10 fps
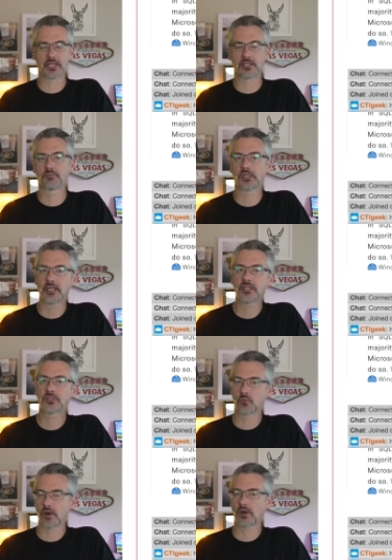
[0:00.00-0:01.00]
and the
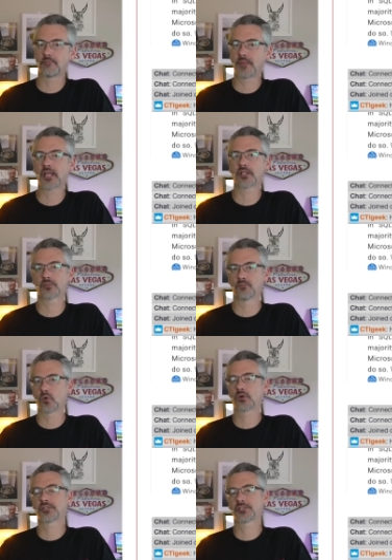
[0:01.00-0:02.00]
place where it makes
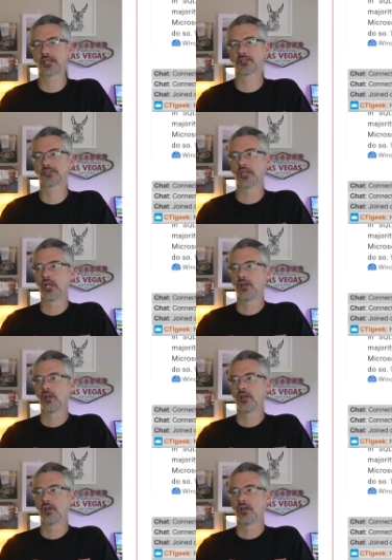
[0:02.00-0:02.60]
more sense